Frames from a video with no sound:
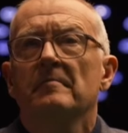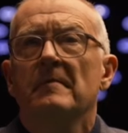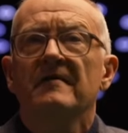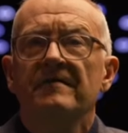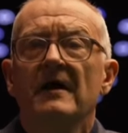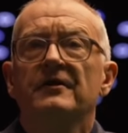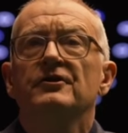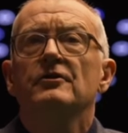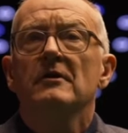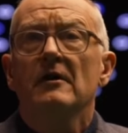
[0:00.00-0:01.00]
may find a
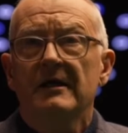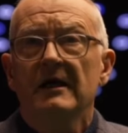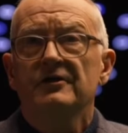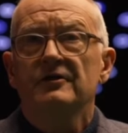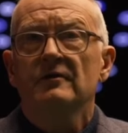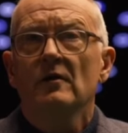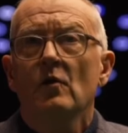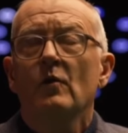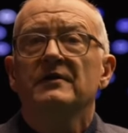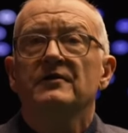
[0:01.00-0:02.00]
new location
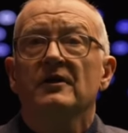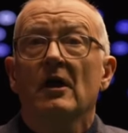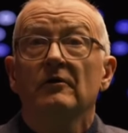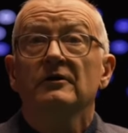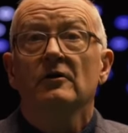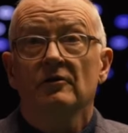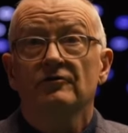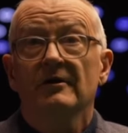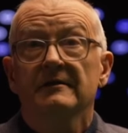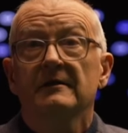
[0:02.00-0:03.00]
once the current
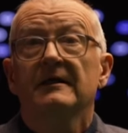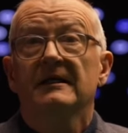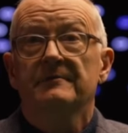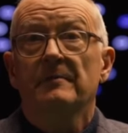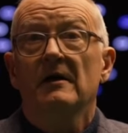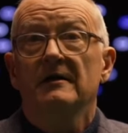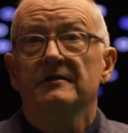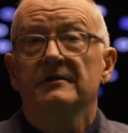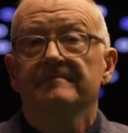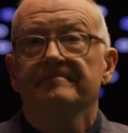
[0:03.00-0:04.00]
contract
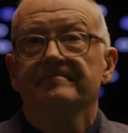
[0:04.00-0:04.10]
expires.